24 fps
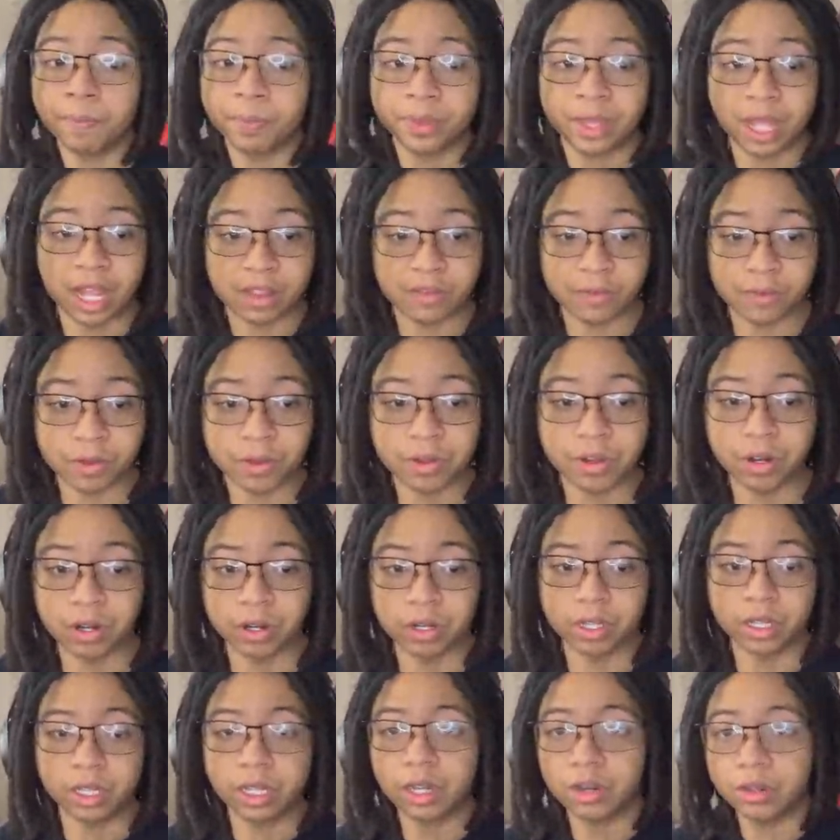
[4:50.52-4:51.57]
that's for sure.
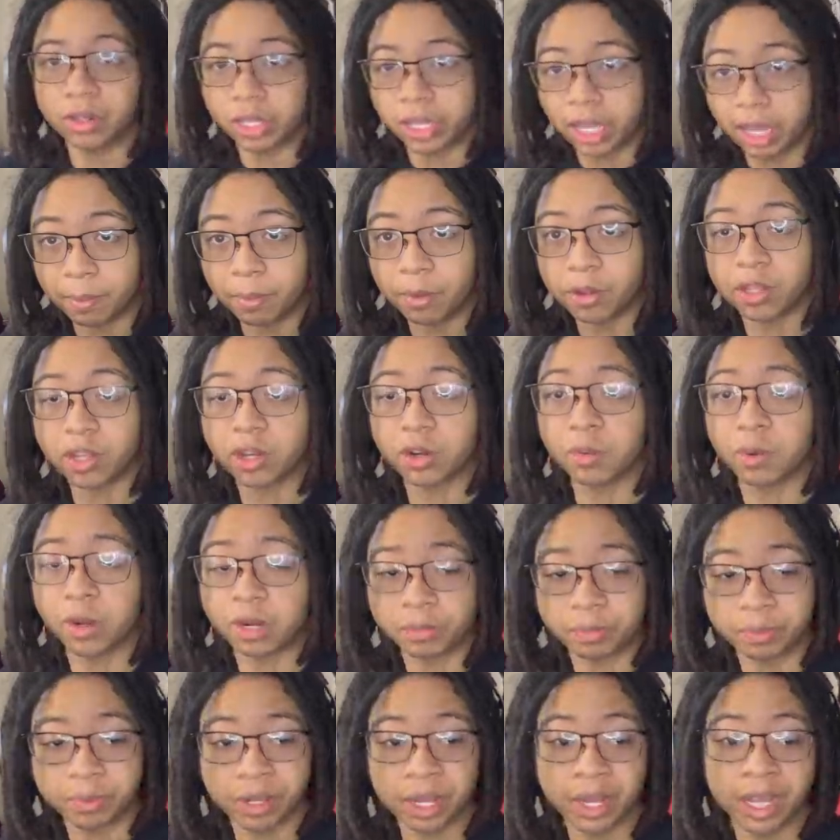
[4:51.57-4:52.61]
Here's the game modes you're going to want to
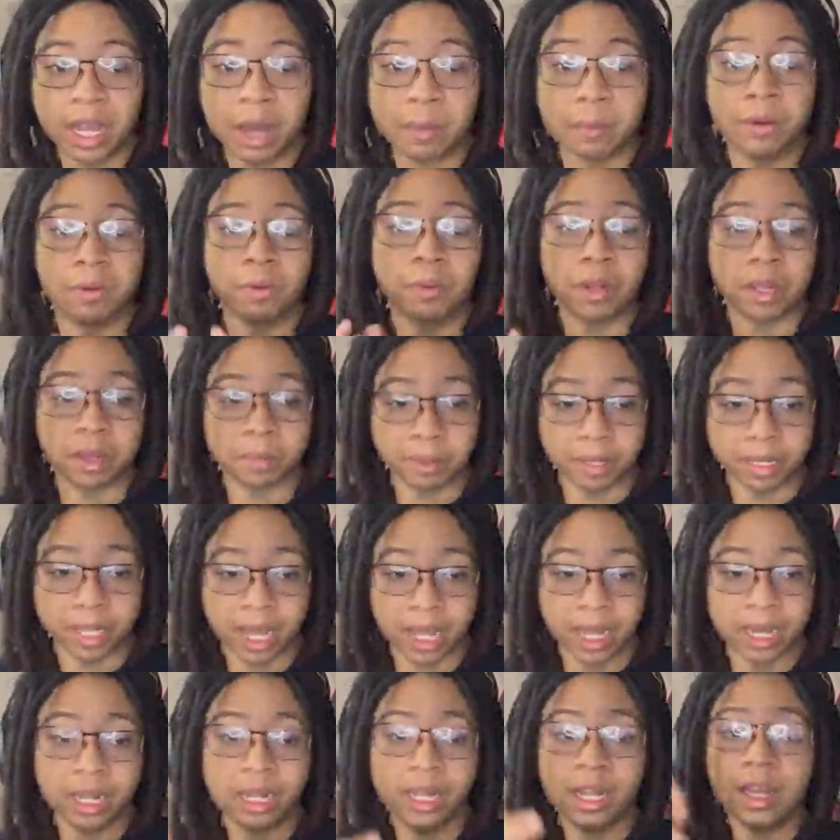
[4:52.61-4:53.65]
play. I'm going to rank them
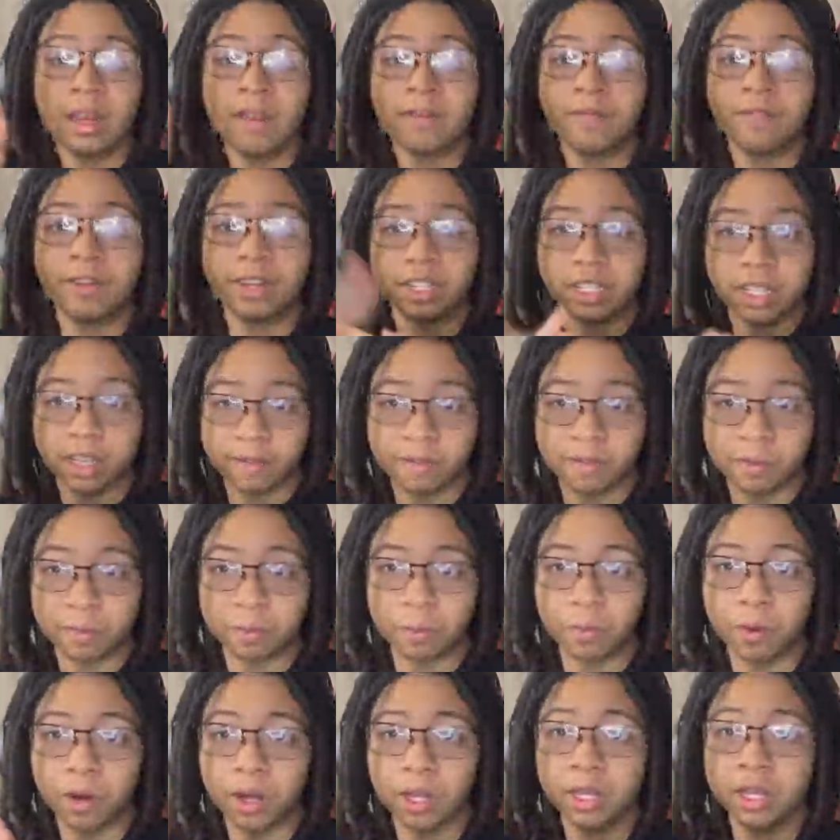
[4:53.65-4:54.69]
again. Face off number
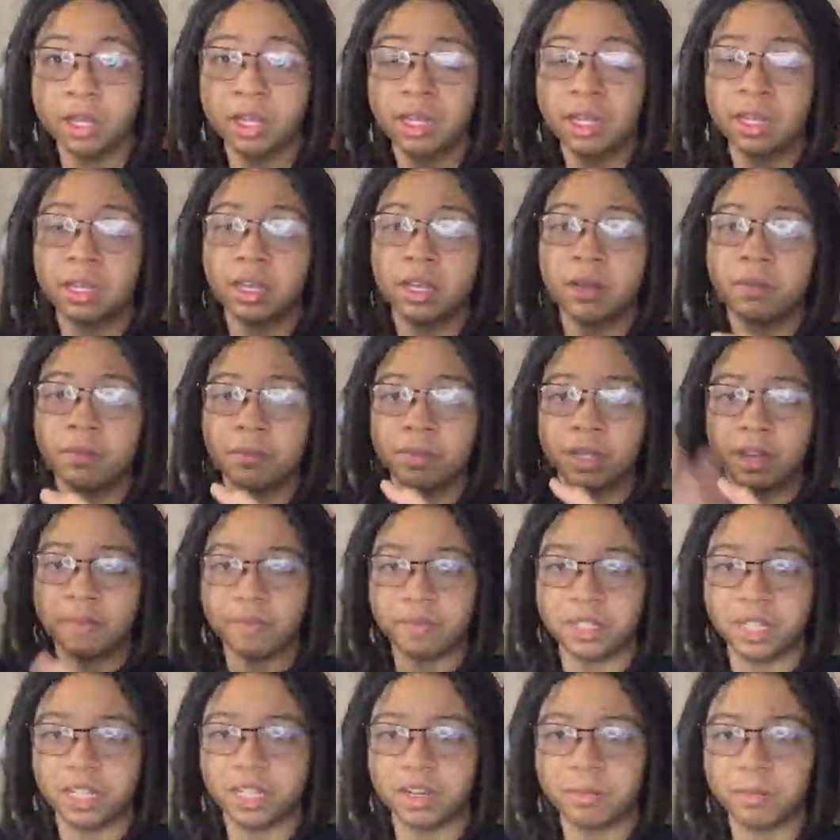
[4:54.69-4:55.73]
1,
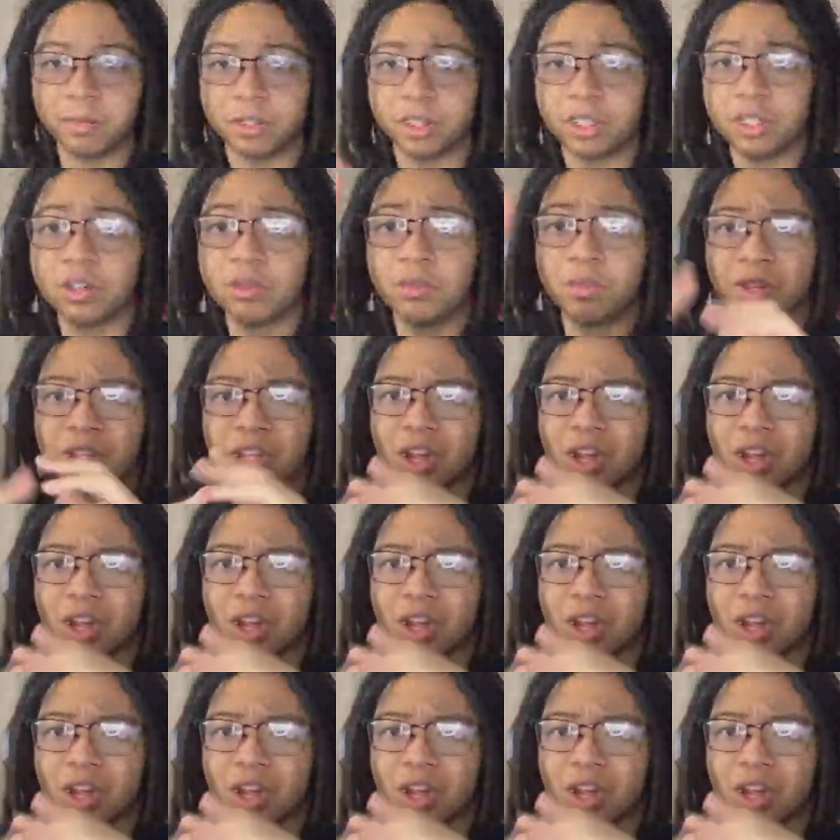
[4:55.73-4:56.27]
10v10 number 2, which